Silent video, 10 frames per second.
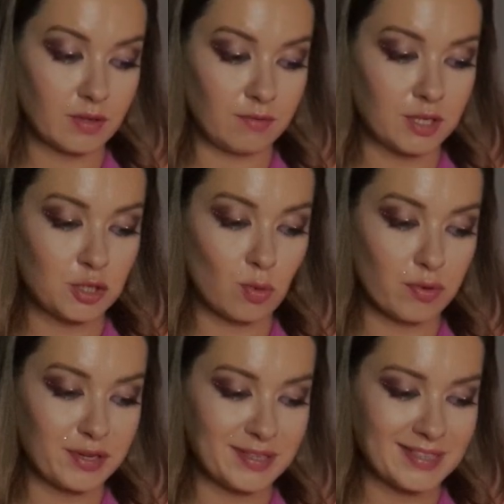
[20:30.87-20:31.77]

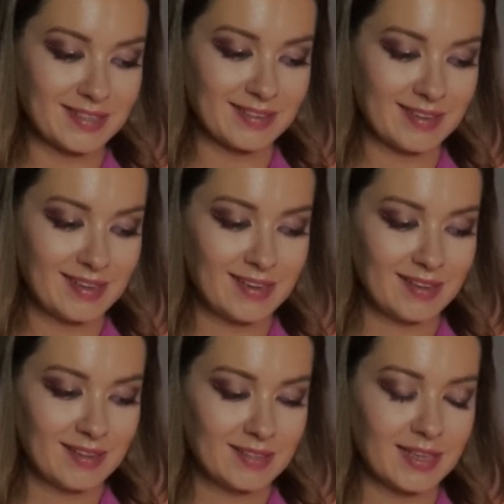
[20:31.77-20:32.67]
Victorious.
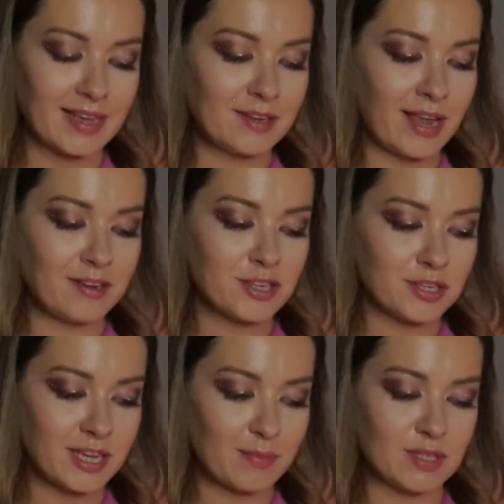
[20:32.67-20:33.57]
It's like in
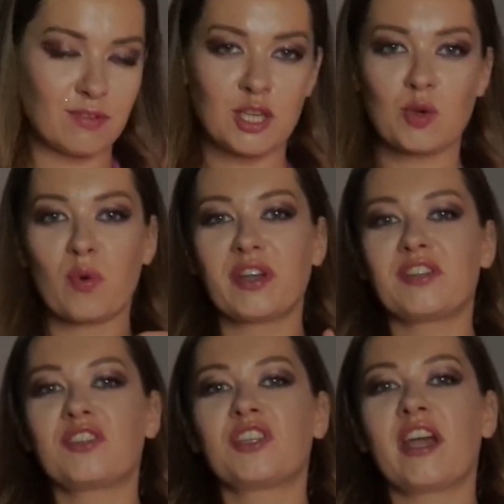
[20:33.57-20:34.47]
ancient time, this
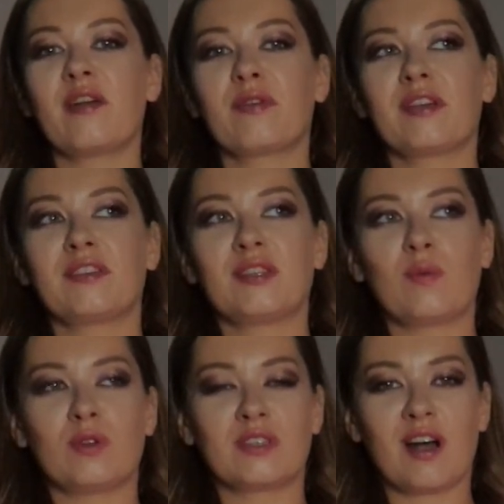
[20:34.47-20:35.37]
victorious chariot
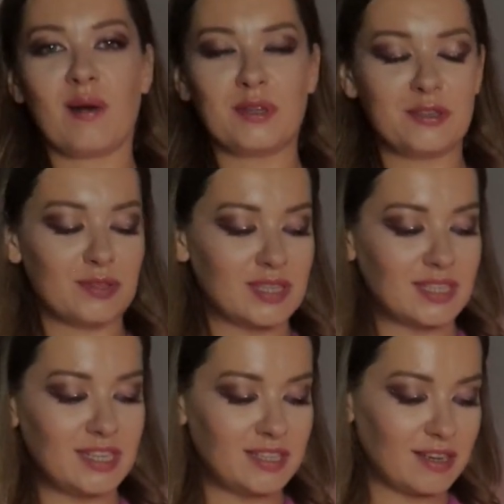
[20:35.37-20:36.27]
would come into the
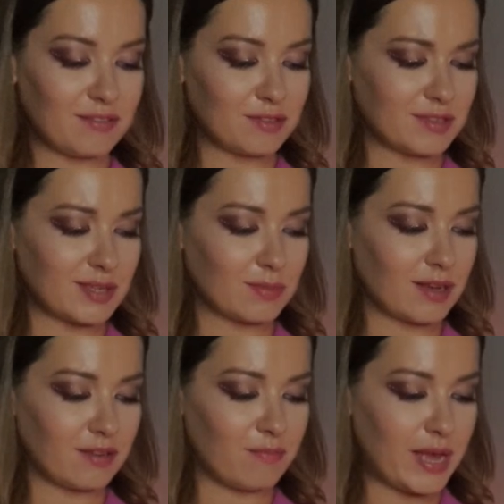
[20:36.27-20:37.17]
city after some
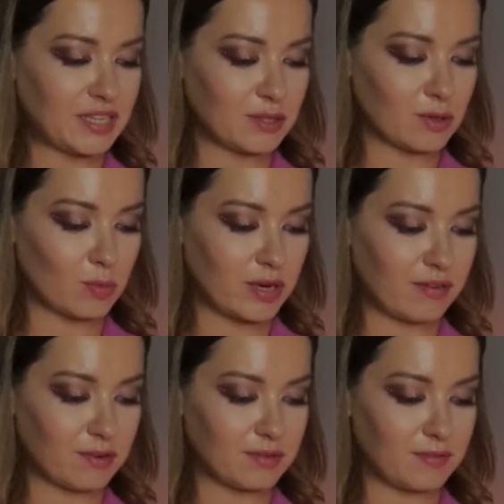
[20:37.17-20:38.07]
kind of battle or
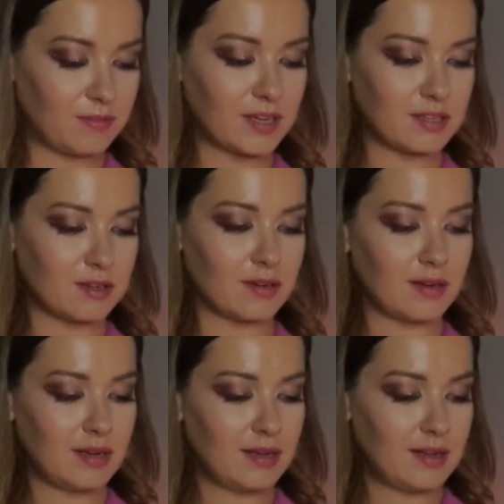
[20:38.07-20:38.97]
whatever. The victor
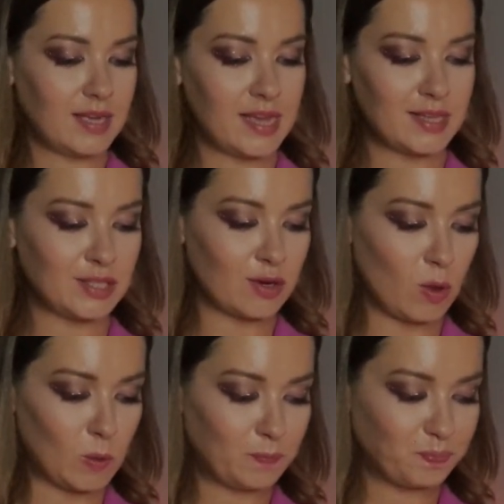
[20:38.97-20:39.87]
has it
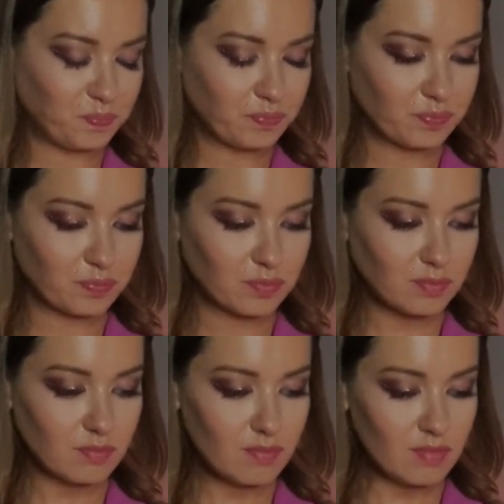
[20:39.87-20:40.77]
all.
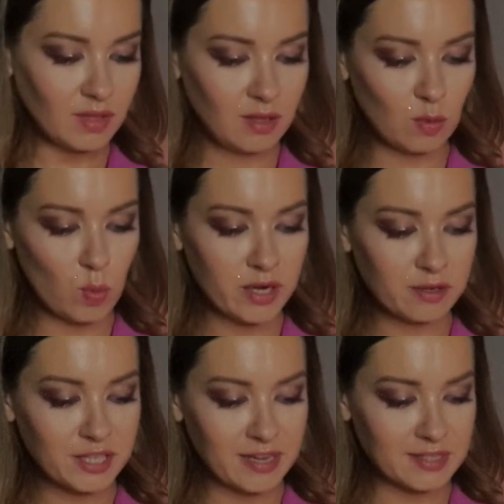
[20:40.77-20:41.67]
The
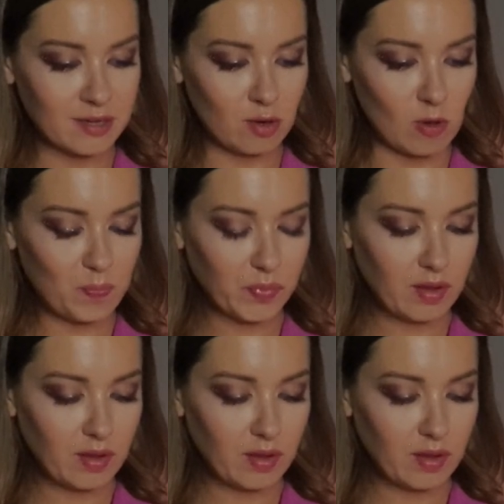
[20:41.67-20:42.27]
winner takes it all.